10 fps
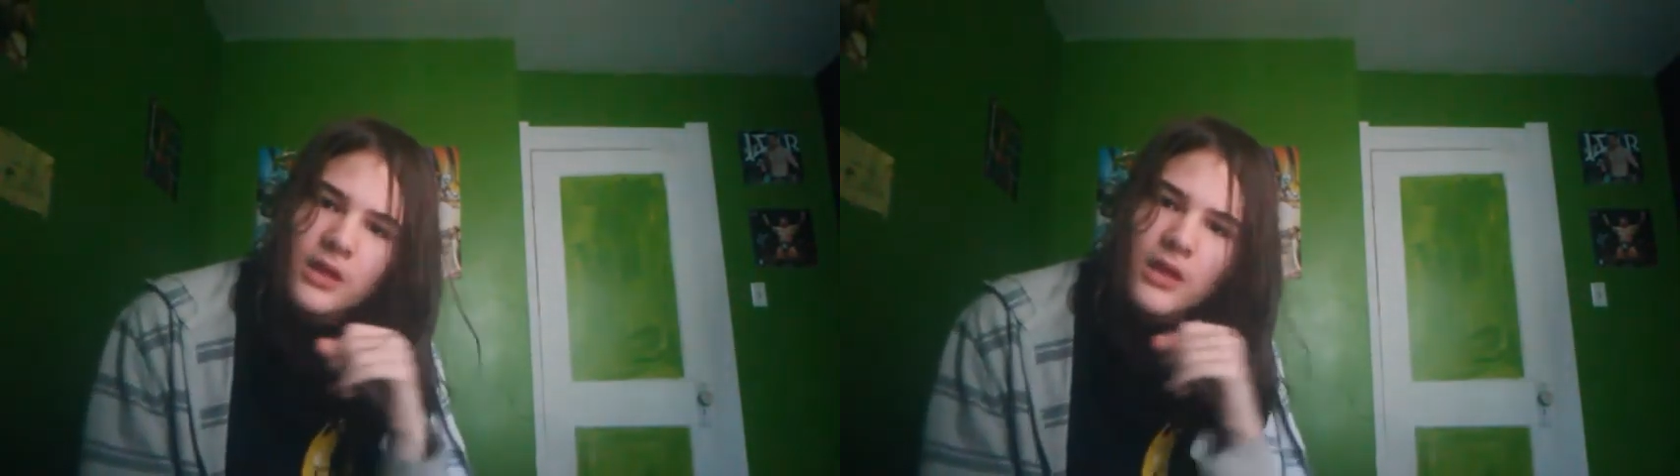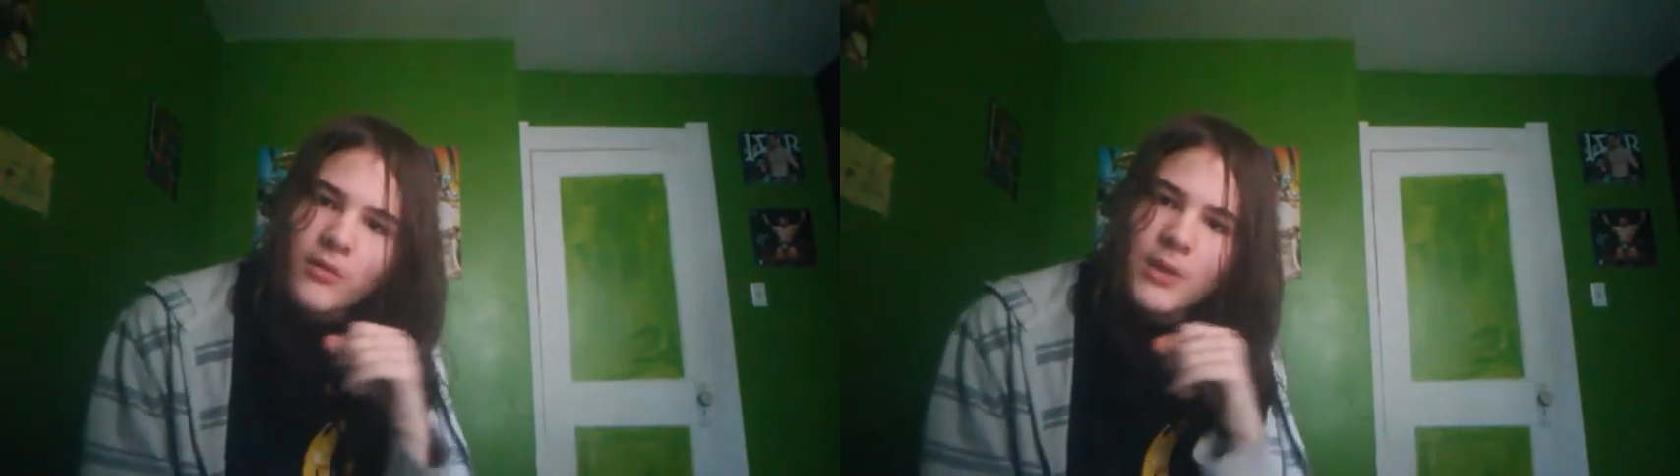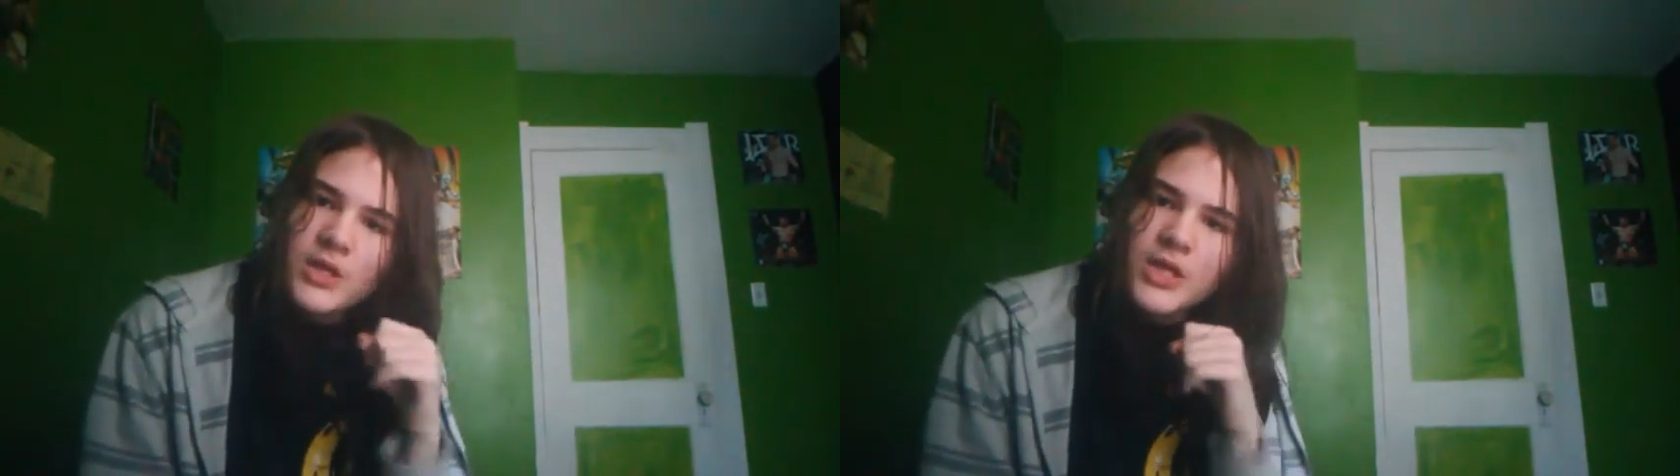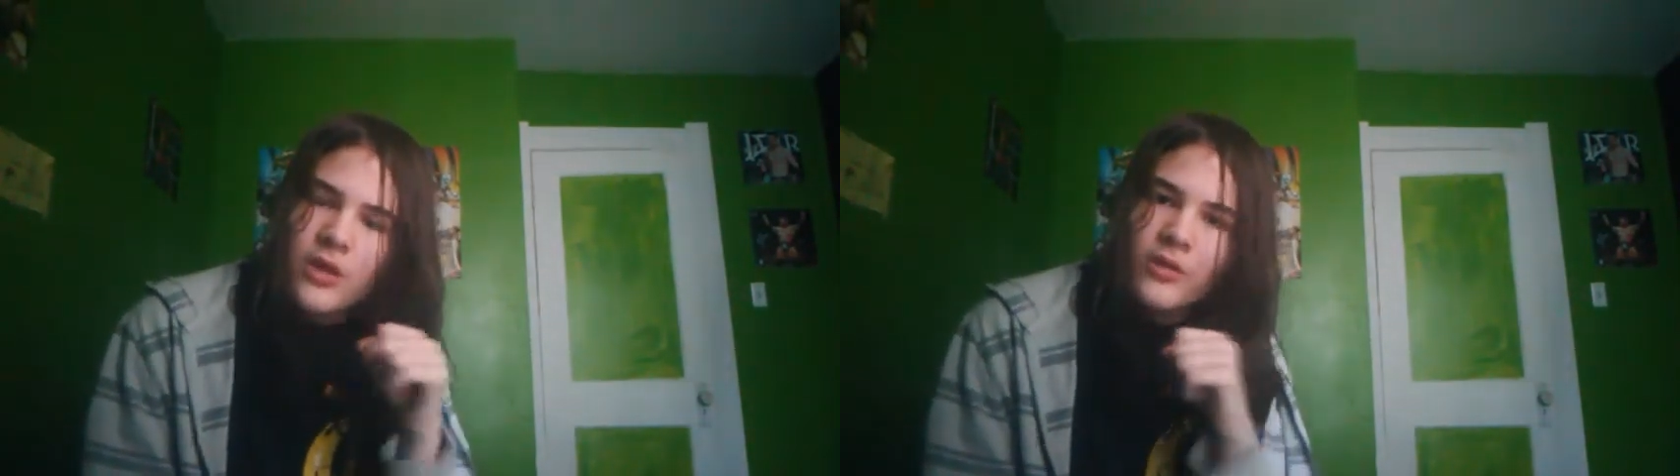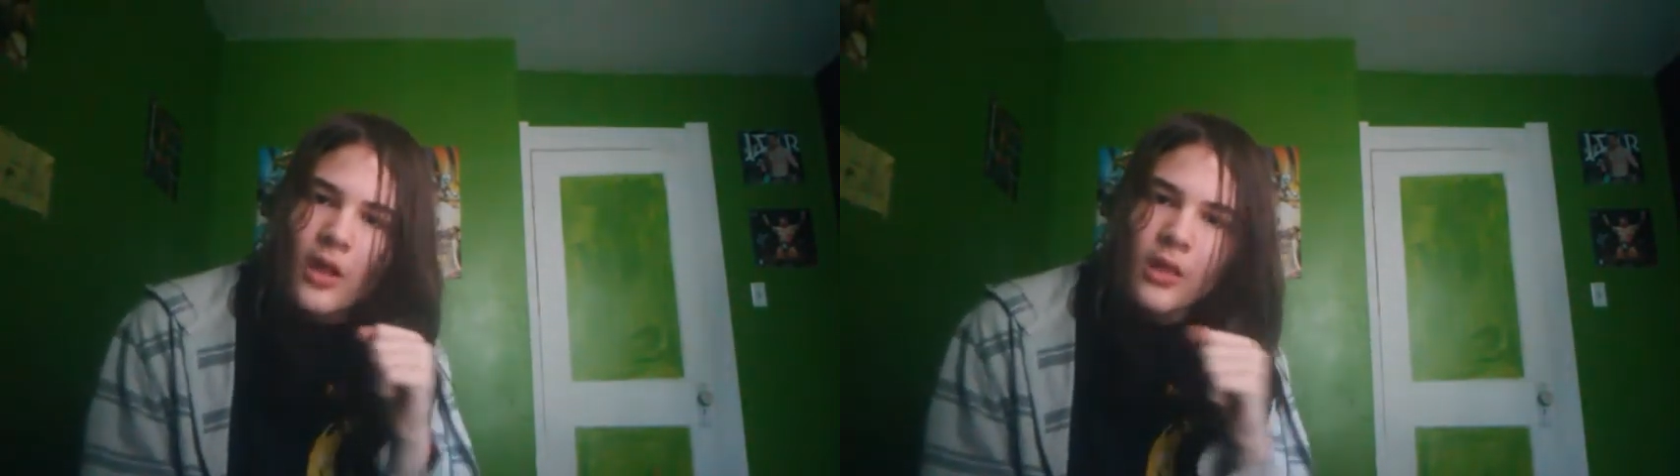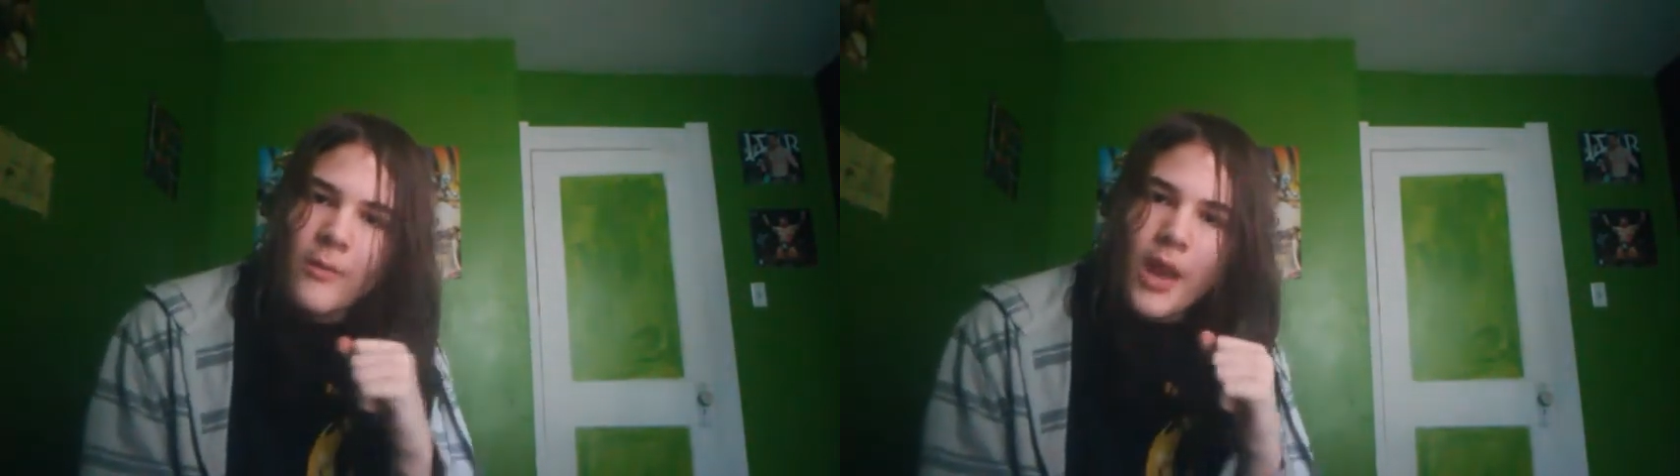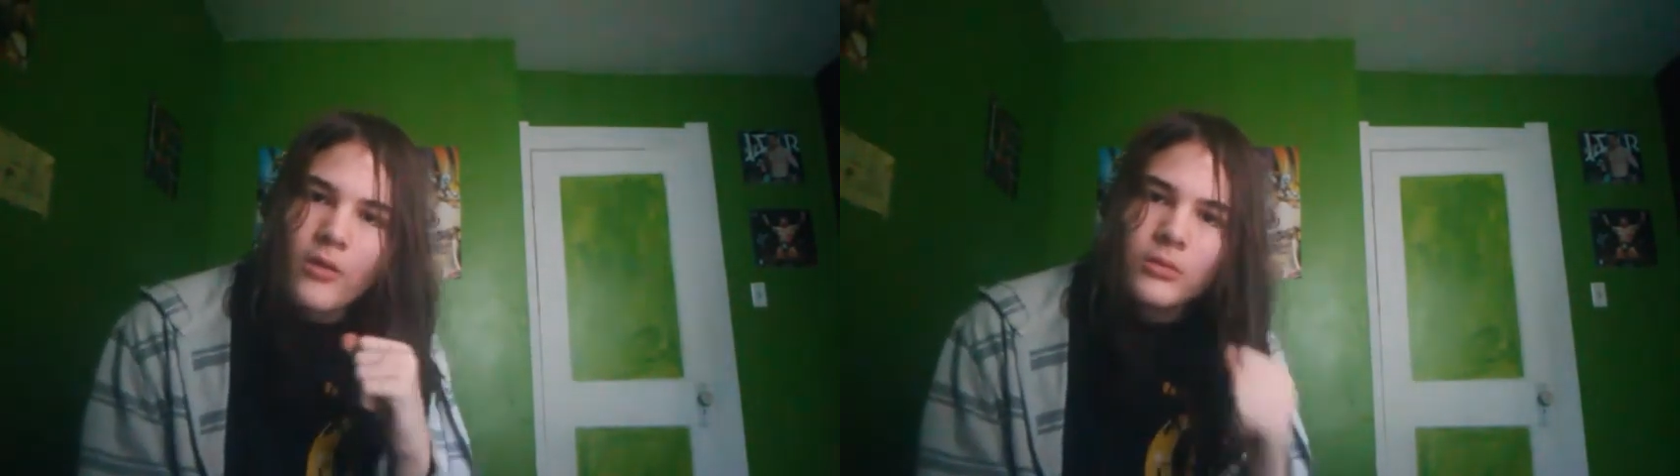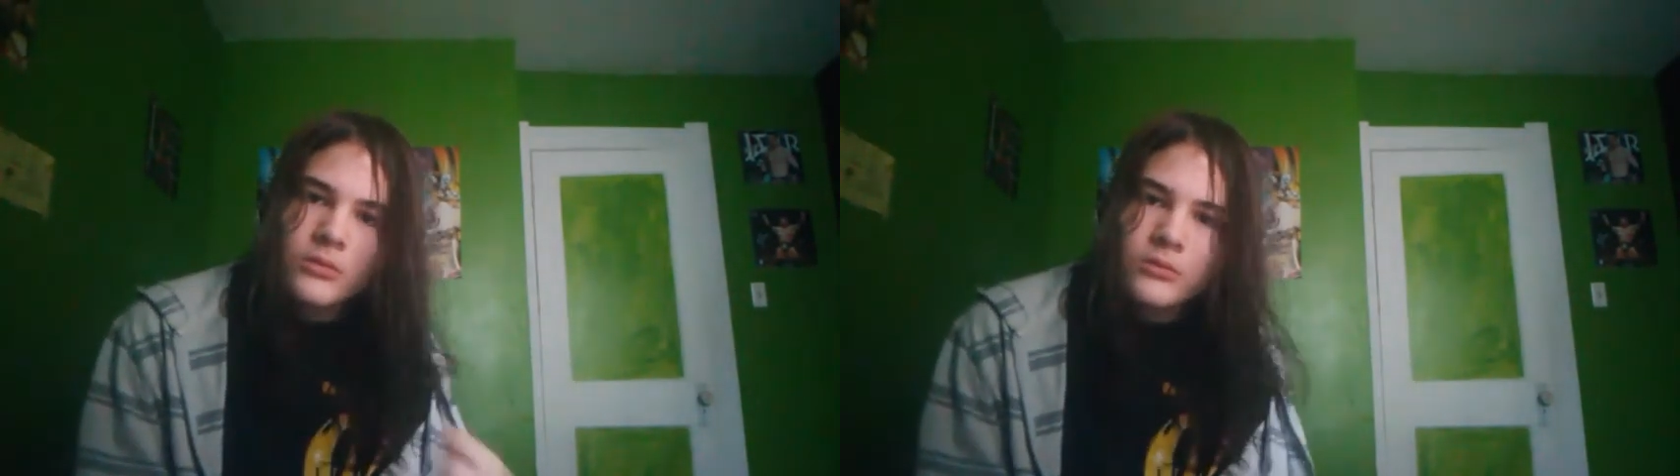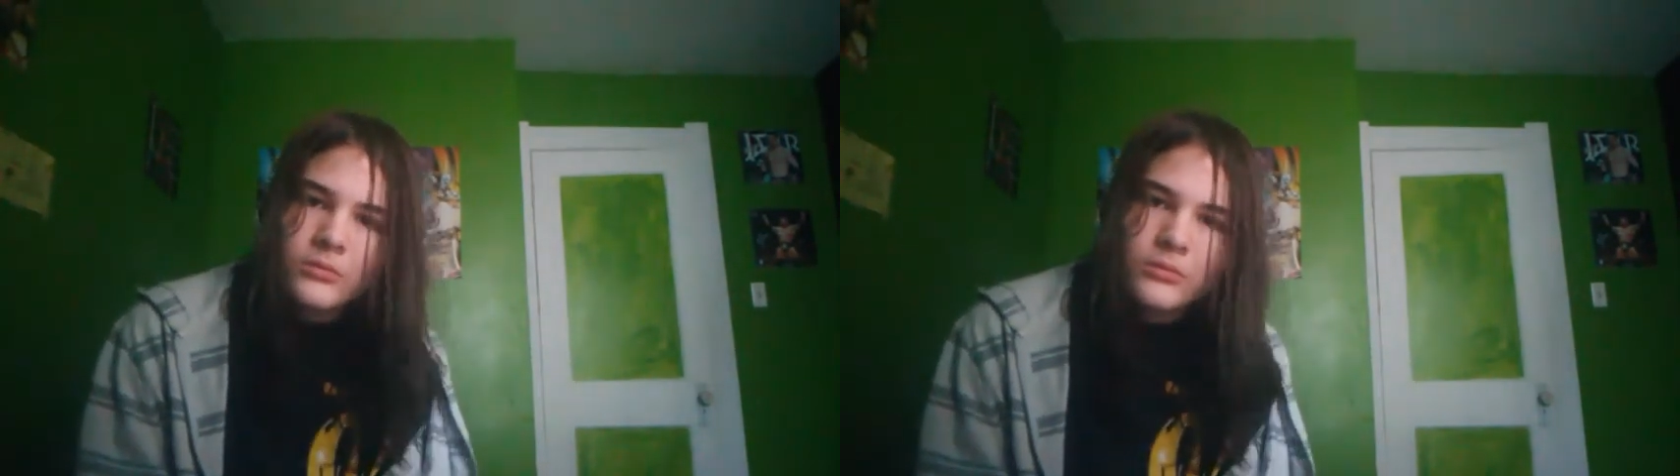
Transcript: That's what my channel's all about.